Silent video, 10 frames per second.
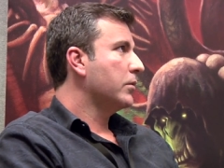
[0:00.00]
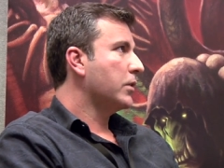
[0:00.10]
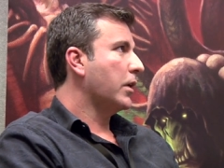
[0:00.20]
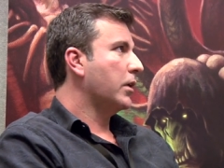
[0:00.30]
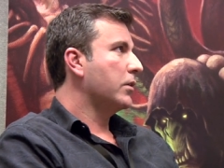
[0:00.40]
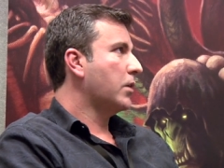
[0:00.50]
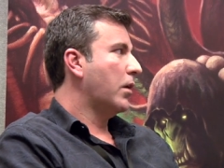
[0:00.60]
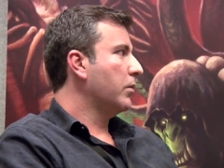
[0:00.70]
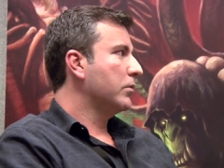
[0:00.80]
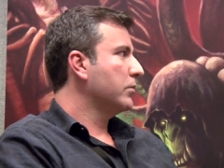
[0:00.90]
As long as people
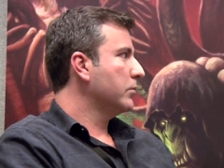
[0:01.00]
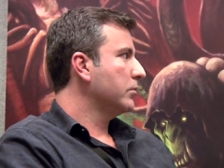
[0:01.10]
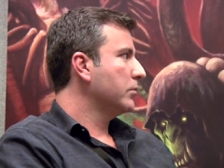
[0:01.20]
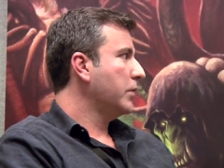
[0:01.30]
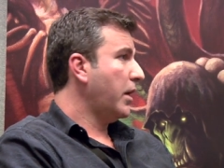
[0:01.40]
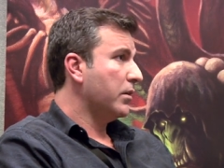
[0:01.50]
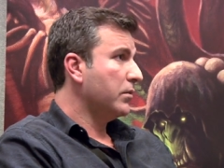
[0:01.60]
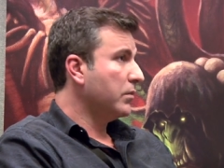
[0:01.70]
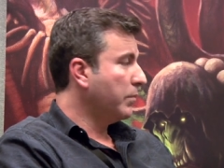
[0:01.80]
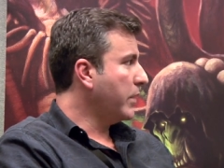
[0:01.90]
gone. love it. Yeah,
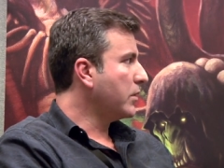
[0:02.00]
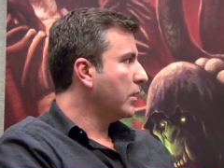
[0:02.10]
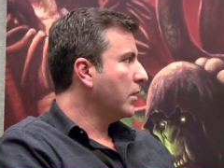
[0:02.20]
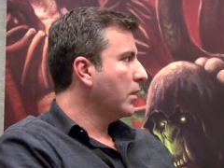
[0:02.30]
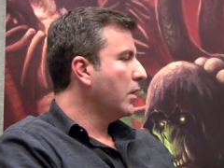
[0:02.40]
basically.